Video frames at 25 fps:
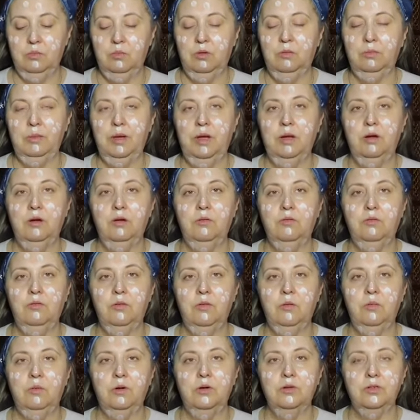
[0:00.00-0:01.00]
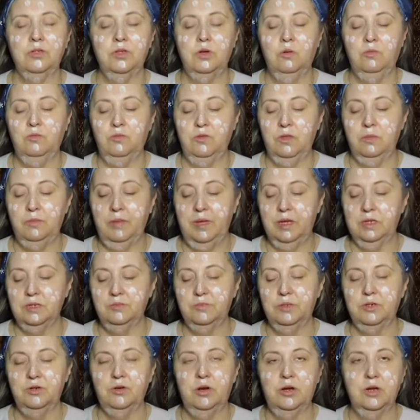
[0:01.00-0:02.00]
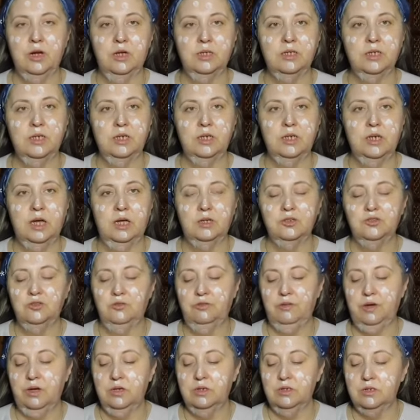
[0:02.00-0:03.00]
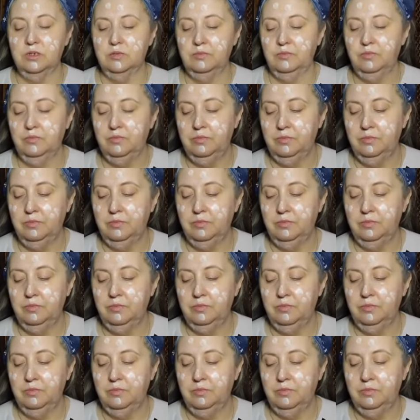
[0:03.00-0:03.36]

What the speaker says: prepare for the worst, hope for the best, but try not to catastrophize.